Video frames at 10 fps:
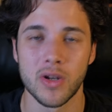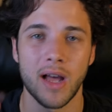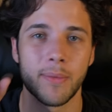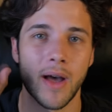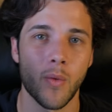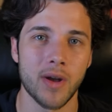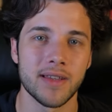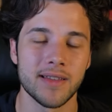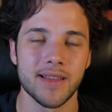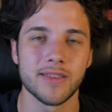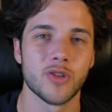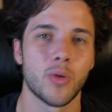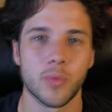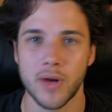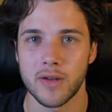will have that one in the
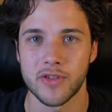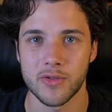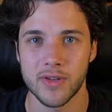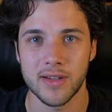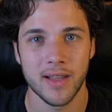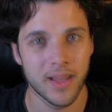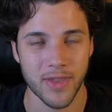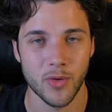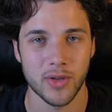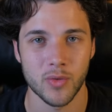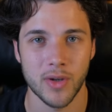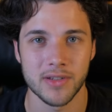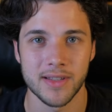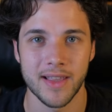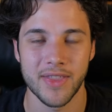top right of the screen. Thank you guys for
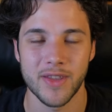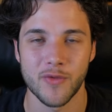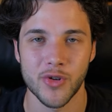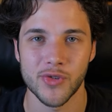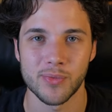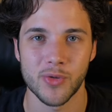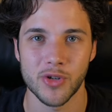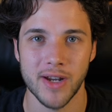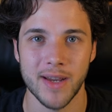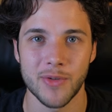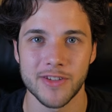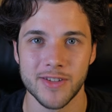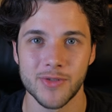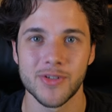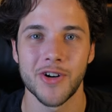watching, thank you for support and I will
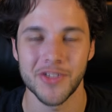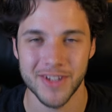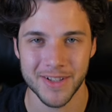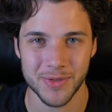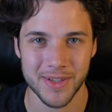see you on the next